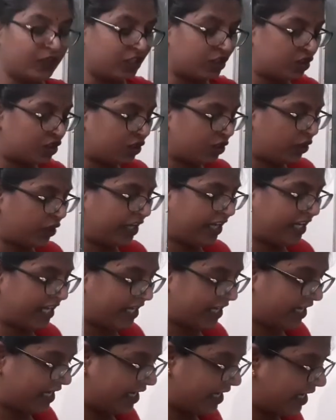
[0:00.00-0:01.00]
So
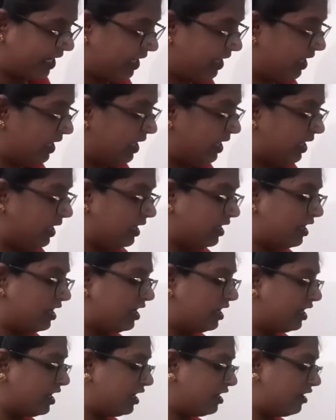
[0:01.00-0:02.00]
here
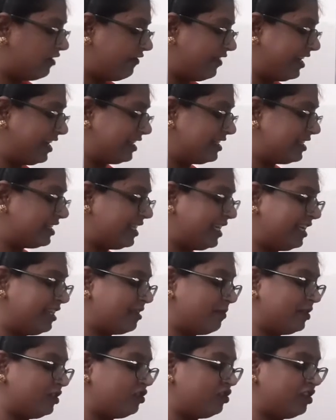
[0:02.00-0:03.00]
we can see
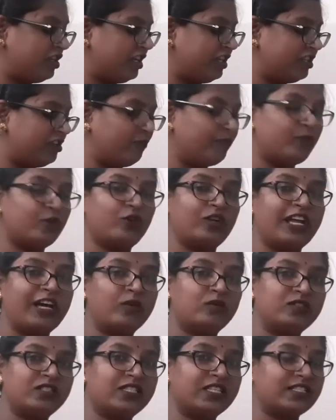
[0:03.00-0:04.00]
demonstrative
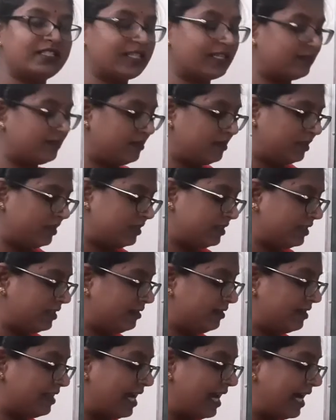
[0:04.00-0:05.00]
pronouns such as this
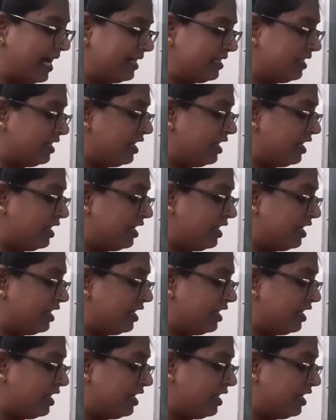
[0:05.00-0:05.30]
and that